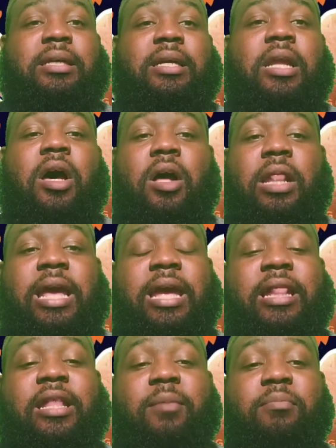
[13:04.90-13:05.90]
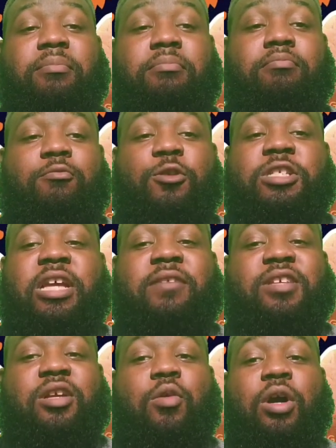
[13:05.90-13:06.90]
and all that, get their
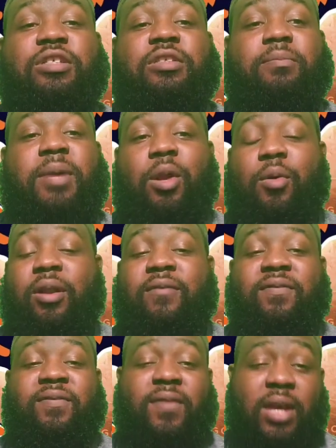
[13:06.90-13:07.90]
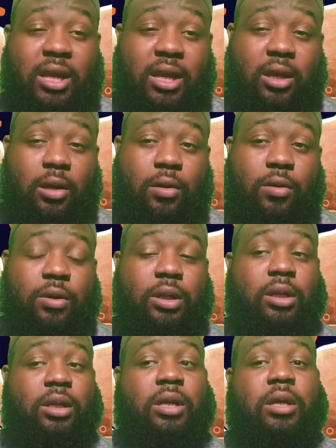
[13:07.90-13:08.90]
receivers across the middle of the
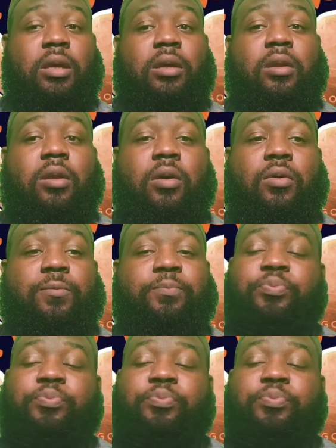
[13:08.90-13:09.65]
field, and